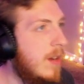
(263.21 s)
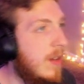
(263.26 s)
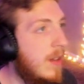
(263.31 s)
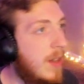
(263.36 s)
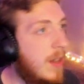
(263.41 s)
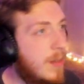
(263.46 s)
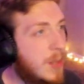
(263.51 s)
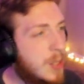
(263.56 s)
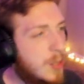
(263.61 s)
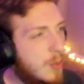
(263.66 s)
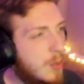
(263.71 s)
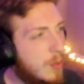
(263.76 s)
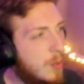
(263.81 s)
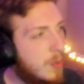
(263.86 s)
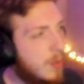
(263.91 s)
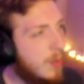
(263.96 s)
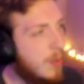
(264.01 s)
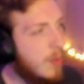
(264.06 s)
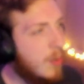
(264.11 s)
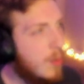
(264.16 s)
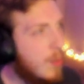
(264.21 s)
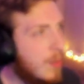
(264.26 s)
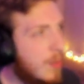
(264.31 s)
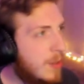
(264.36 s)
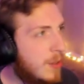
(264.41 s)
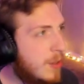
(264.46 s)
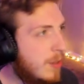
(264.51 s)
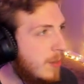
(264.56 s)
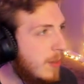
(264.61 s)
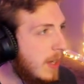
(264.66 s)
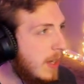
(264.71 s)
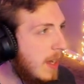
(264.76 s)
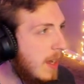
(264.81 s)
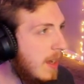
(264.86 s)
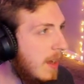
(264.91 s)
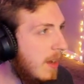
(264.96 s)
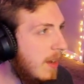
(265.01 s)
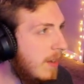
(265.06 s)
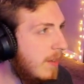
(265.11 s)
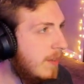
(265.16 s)
How much gold ore do we
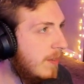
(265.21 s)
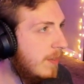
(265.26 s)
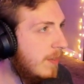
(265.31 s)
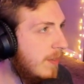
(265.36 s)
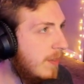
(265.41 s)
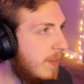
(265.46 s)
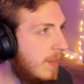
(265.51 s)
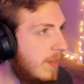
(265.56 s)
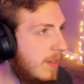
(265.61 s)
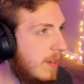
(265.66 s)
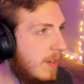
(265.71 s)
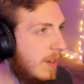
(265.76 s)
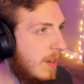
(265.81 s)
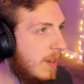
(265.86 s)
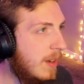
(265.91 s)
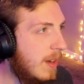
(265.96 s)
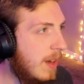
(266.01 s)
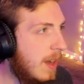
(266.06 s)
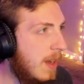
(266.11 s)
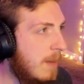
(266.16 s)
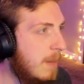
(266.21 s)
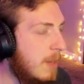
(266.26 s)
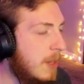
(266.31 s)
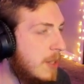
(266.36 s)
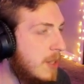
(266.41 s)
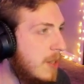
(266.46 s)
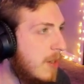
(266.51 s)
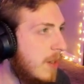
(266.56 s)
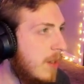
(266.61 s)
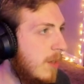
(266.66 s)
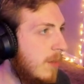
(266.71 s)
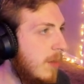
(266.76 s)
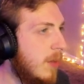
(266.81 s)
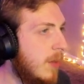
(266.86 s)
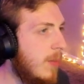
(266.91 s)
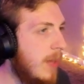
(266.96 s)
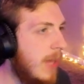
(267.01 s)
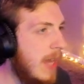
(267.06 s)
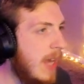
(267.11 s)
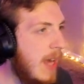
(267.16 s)
have? Not much at all. What do we
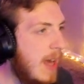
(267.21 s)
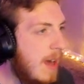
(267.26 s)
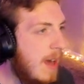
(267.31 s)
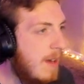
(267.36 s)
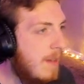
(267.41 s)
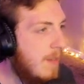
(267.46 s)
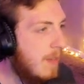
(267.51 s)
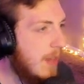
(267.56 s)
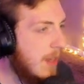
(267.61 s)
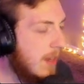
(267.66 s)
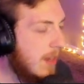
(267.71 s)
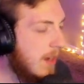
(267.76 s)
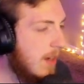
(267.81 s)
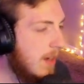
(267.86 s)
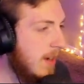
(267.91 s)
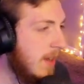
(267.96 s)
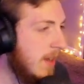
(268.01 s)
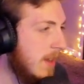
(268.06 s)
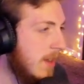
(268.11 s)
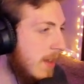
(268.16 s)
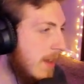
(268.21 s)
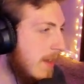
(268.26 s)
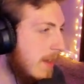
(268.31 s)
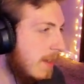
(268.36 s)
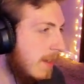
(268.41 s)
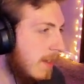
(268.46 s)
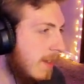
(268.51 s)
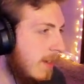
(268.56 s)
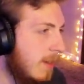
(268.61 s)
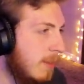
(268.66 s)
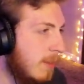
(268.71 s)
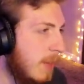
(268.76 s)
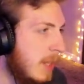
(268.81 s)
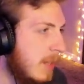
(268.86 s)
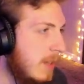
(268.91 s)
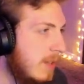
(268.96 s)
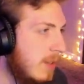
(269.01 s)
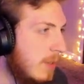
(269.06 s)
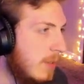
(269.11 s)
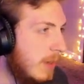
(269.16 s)
have in the
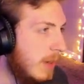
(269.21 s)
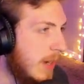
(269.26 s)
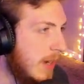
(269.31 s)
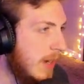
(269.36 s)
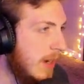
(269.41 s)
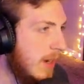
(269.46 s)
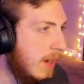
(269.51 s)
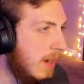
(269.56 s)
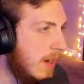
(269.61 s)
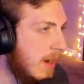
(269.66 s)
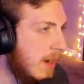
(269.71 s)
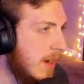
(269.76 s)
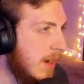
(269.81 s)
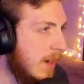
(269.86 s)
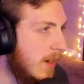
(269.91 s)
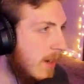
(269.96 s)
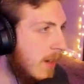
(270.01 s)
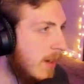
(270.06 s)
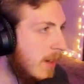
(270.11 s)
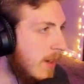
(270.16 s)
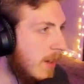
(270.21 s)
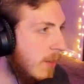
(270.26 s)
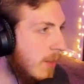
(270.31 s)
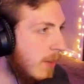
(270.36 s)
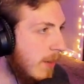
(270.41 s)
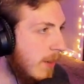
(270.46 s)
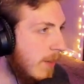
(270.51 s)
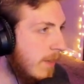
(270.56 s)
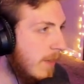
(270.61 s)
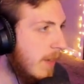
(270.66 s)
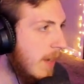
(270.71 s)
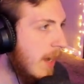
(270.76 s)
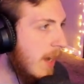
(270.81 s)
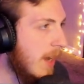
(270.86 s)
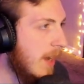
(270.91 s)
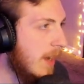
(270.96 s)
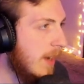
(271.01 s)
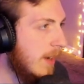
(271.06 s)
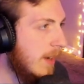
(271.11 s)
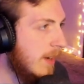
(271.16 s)
smeltery? We've
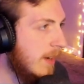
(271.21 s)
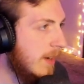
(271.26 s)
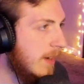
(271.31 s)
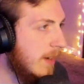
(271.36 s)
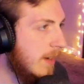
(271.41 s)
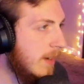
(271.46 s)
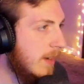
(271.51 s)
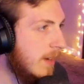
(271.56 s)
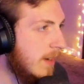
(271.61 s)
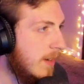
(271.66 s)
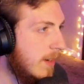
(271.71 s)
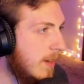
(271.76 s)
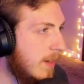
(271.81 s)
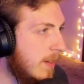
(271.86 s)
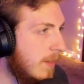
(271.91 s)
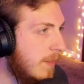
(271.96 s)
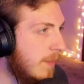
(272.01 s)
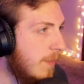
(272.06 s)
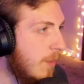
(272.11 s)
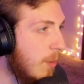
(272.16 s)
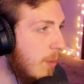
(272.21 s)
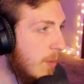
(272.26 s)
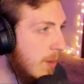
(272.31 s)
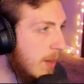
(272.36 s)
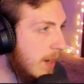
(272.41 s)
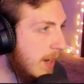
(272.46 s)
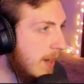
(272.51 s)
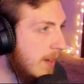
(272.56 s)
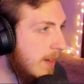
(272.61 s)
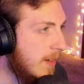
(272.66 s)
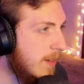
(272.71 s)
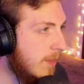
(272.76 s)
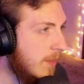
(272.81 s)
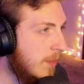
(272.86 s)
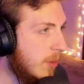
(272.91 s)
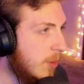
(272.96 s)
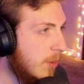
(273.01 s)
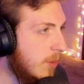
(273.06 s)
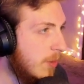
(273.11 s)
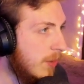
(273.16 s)
got 4 ingots of
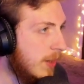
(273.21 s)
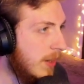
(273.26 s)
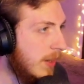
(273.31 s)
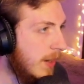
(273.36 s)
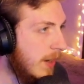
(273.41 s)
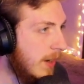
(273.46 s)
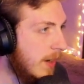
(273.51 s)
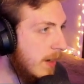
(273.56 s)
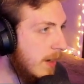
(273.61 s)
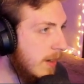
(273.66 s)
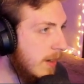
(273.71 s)
gold in here.